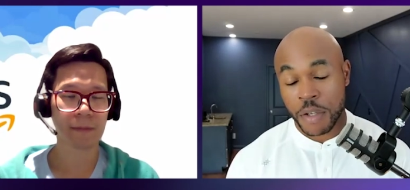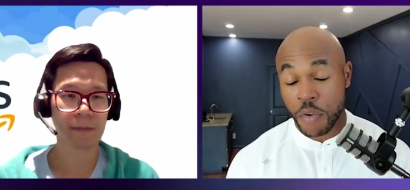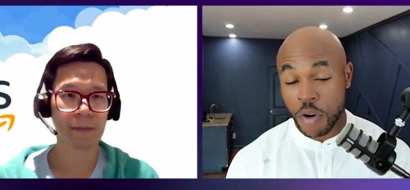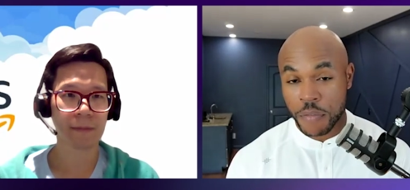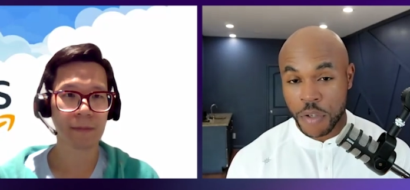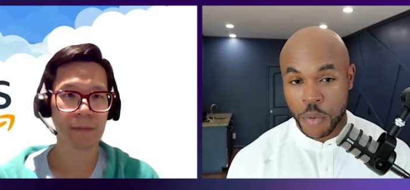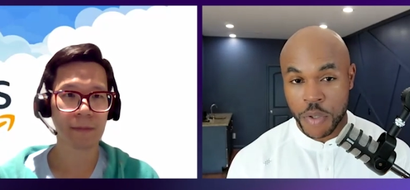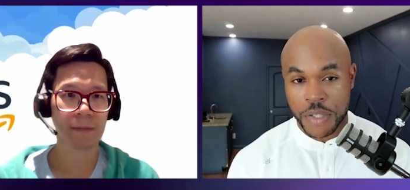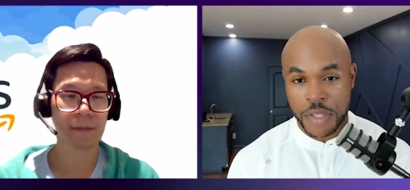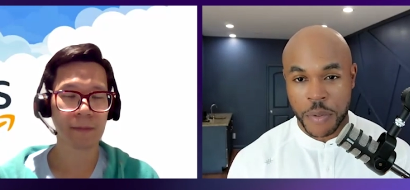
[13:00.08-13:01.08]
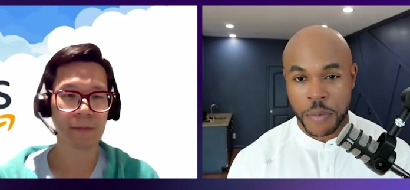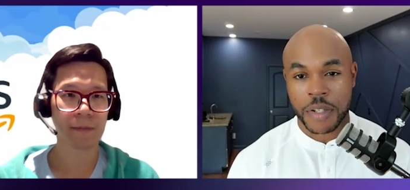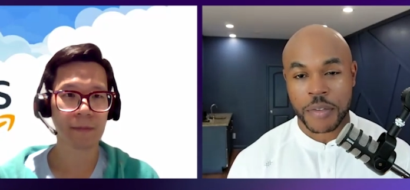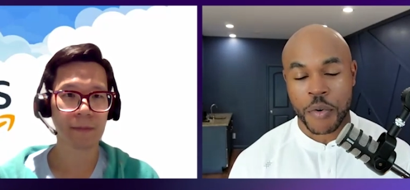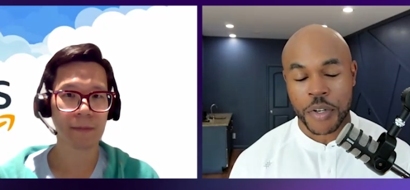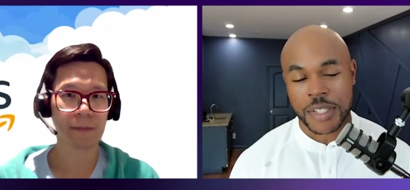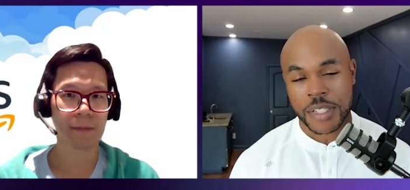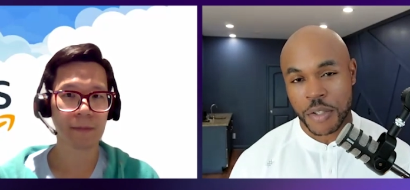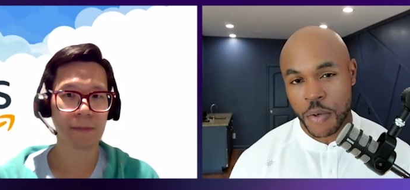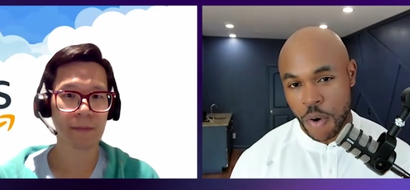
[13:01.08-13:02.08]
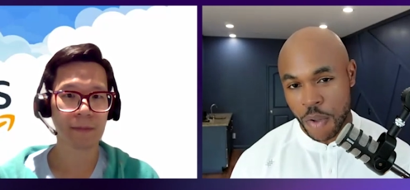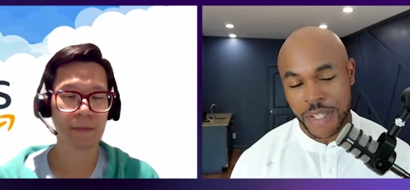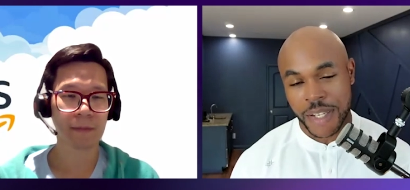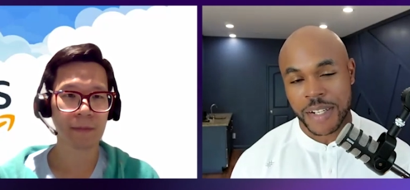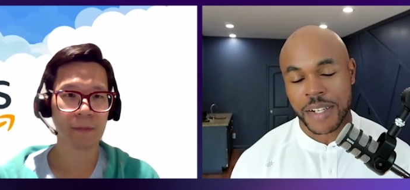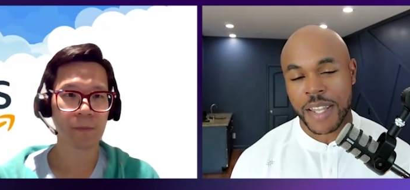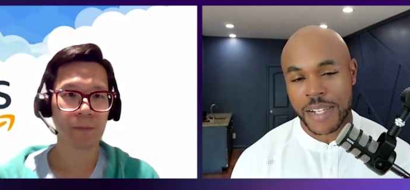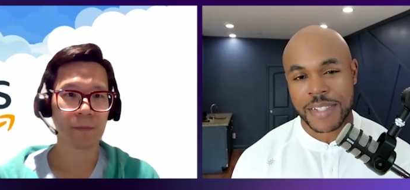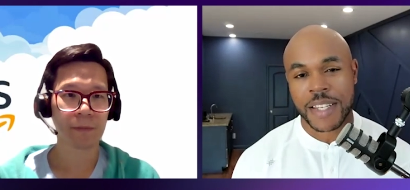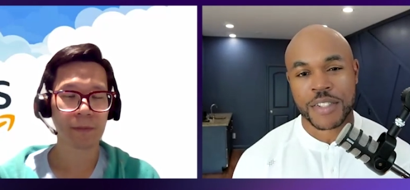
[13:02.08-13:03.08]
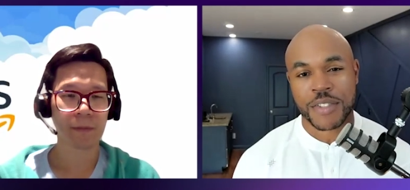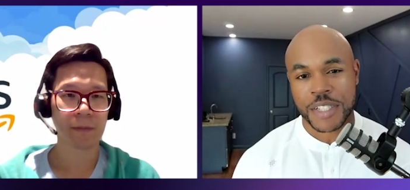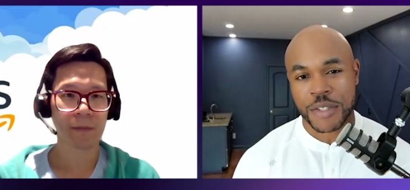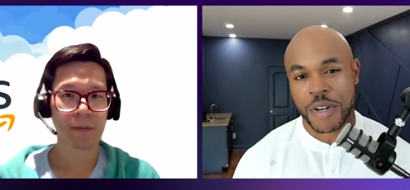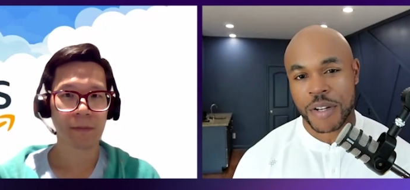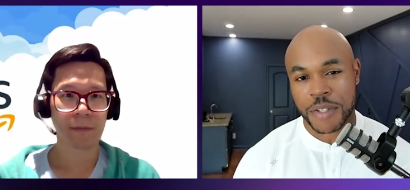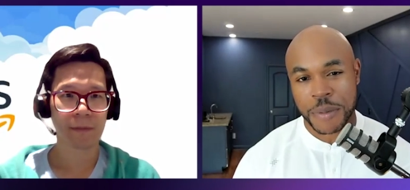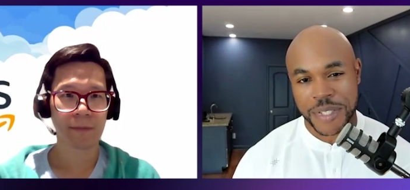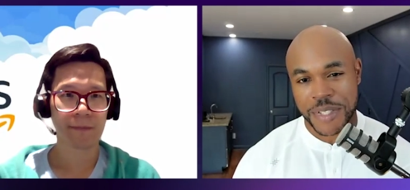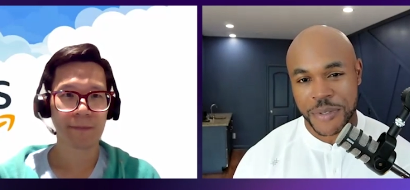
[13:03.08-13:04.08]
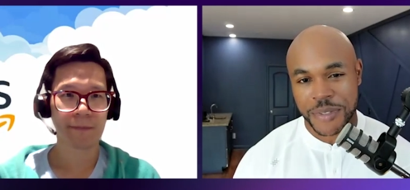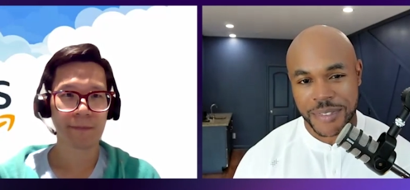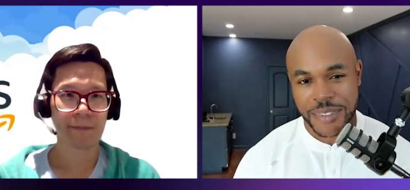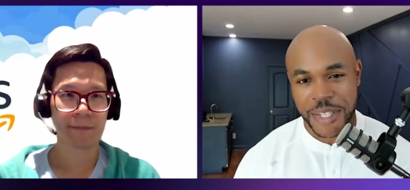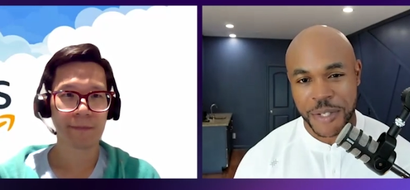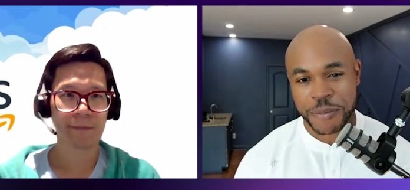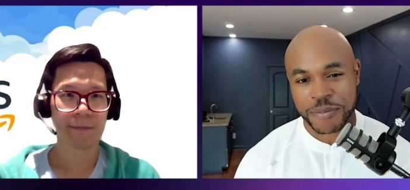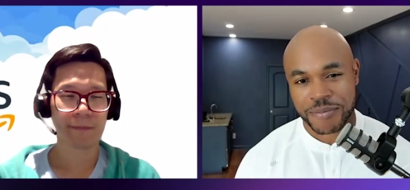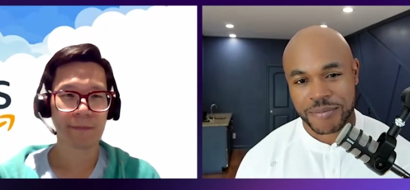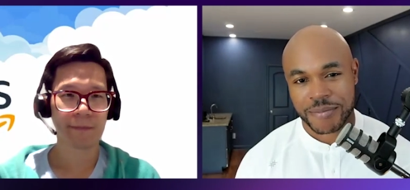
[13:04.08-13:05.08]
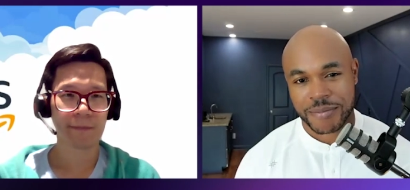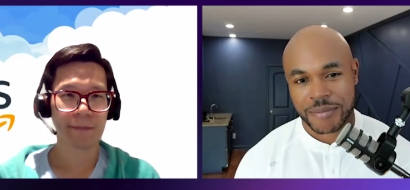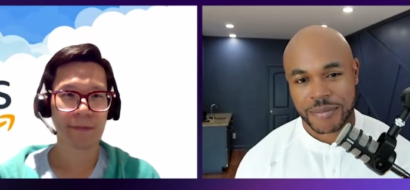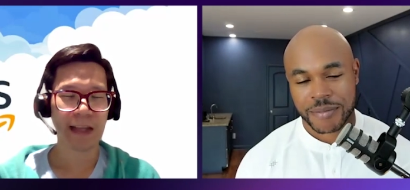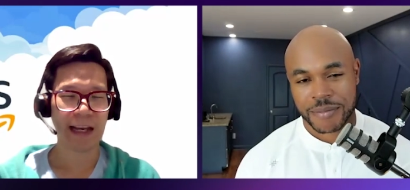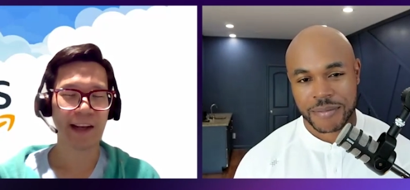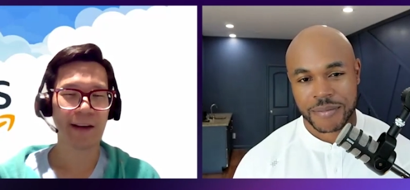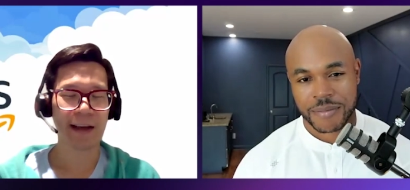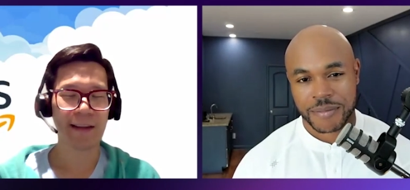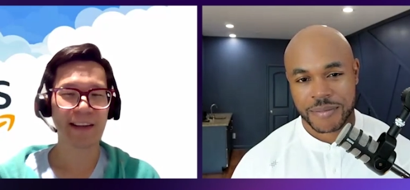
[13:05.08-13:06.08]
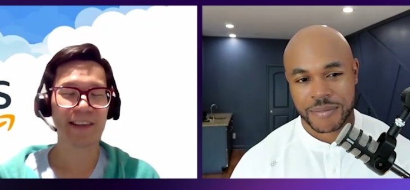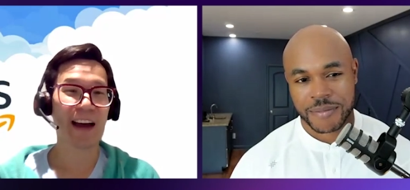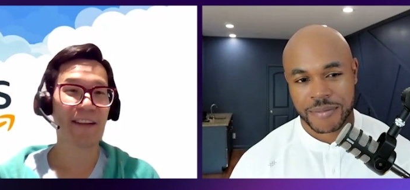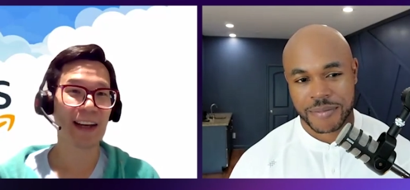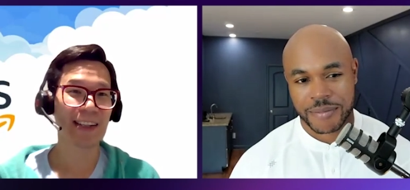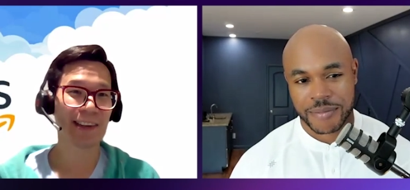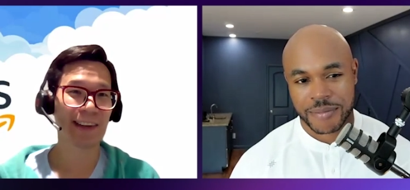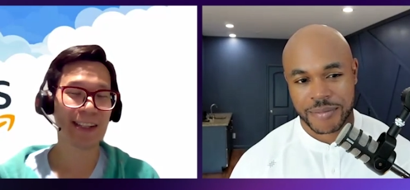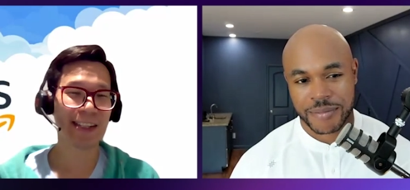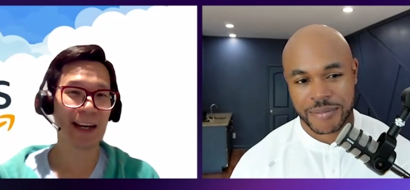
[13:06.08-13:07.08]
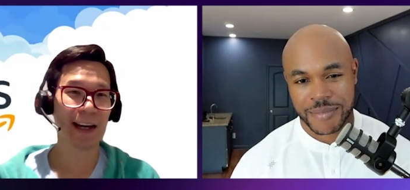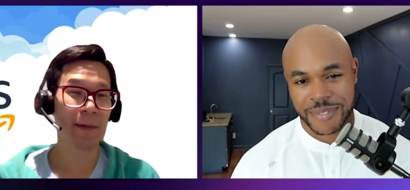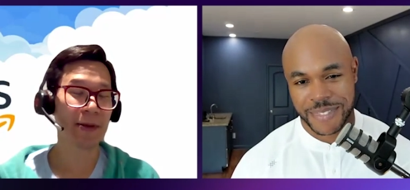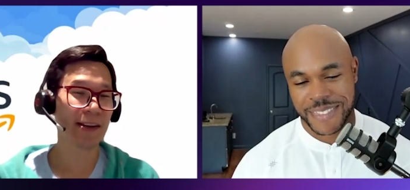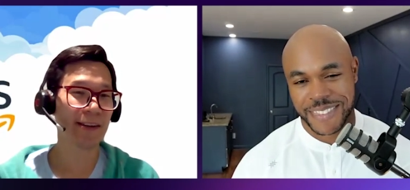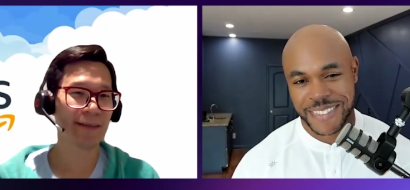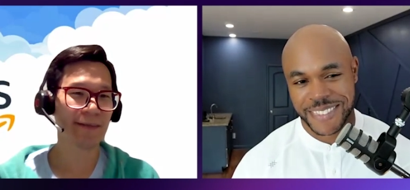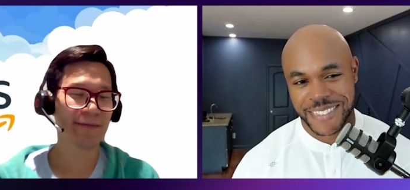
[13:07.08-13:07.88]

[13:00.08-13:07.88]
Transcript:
Speaker 1: you for our viewers. And we look forward to seeing you all again in the next Data Strategy Unravel episode. Thank you.
Speaker 2: Thank you. And thanks for having us on this uh, episode.